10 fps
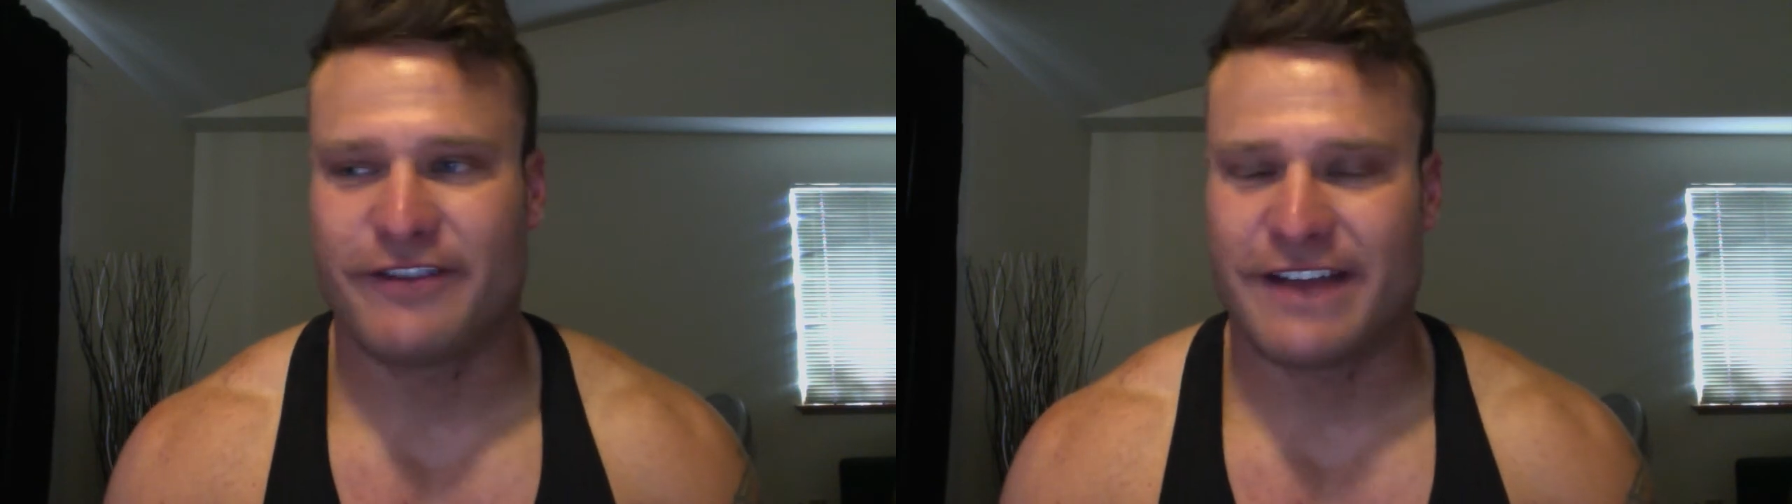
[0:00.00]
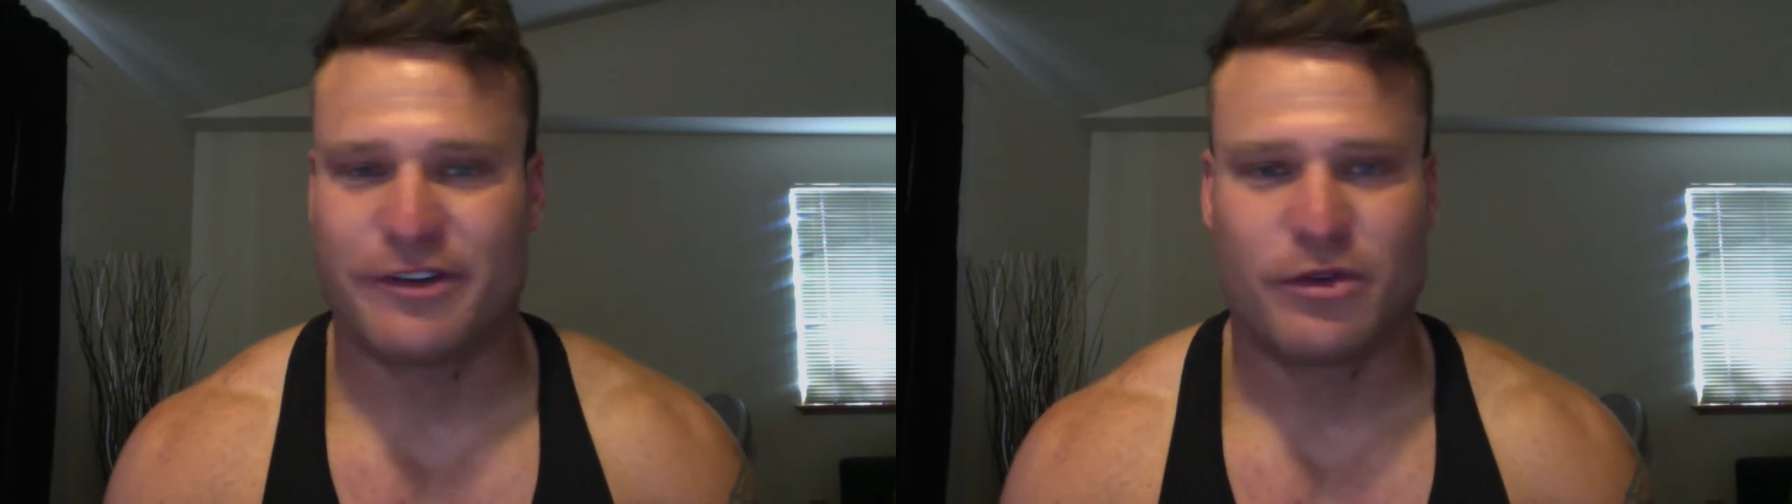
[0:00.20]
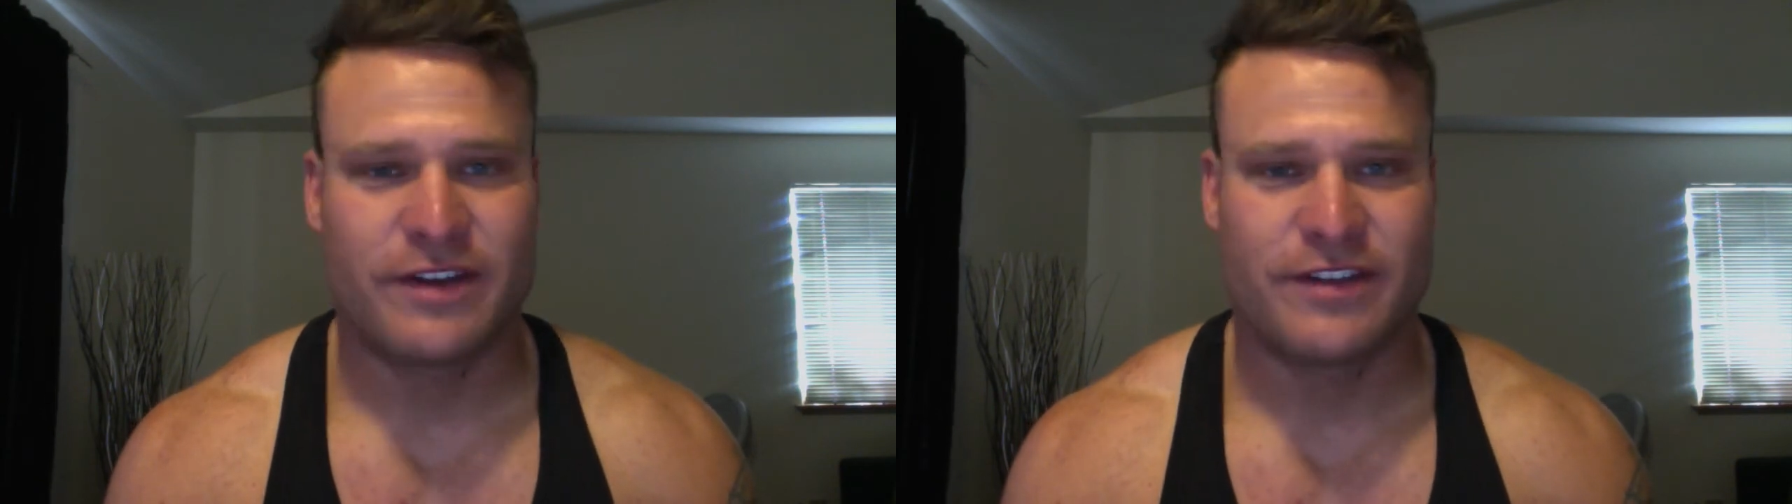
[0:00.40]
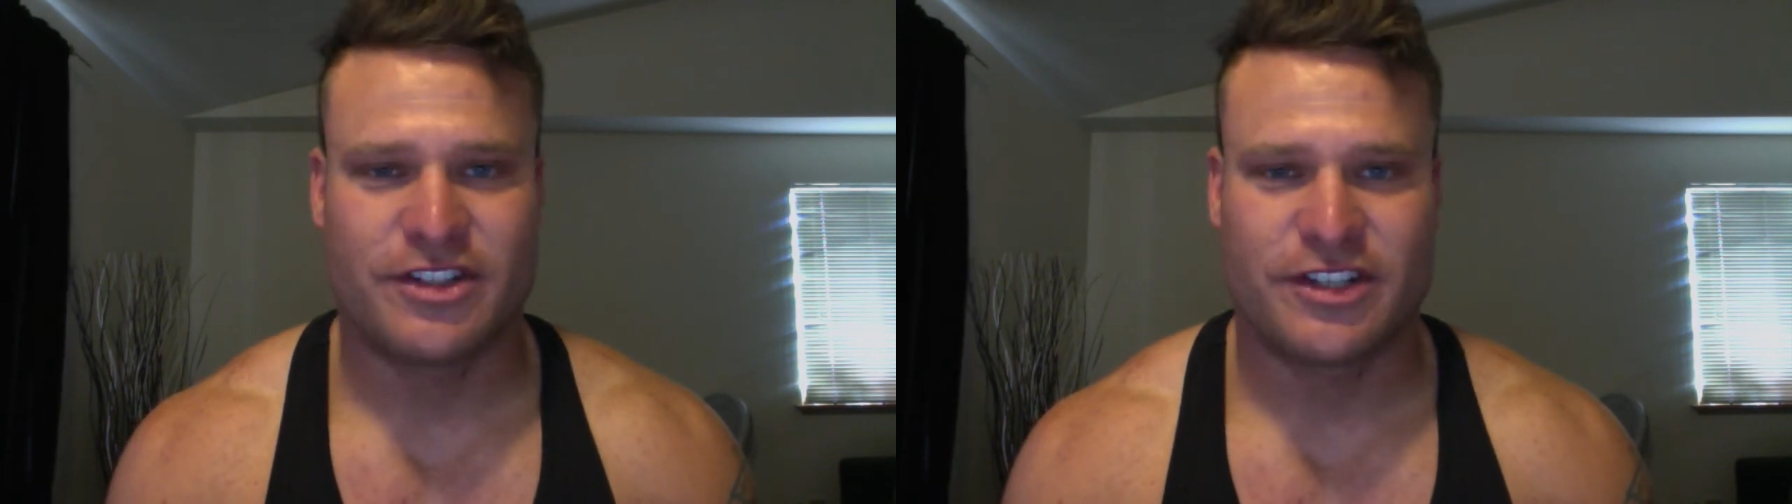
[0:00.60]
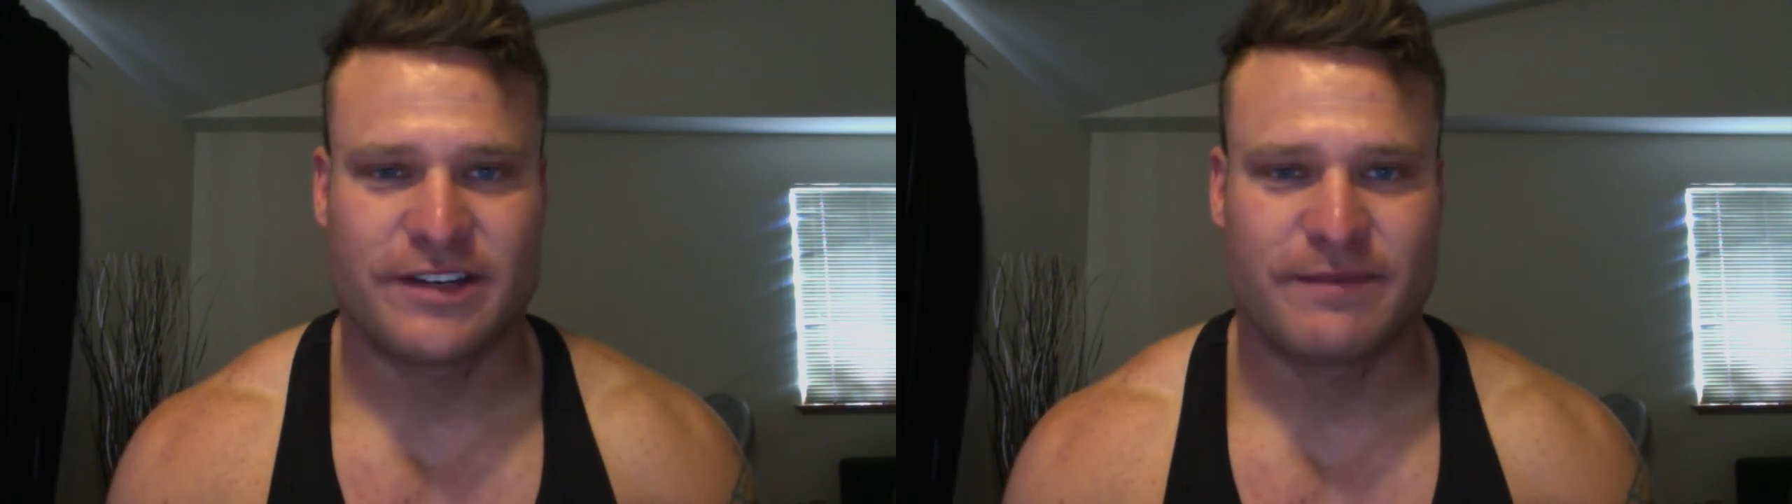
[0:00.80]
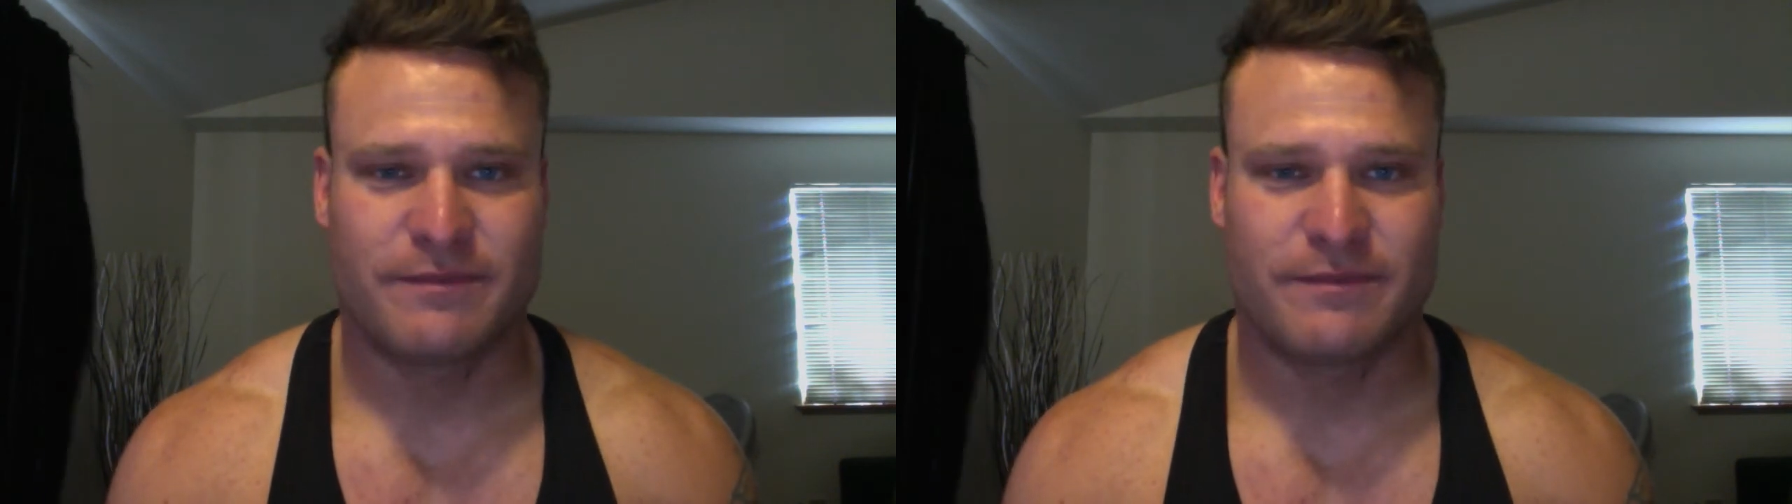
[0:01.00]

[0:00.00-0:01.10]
everyone in the gym,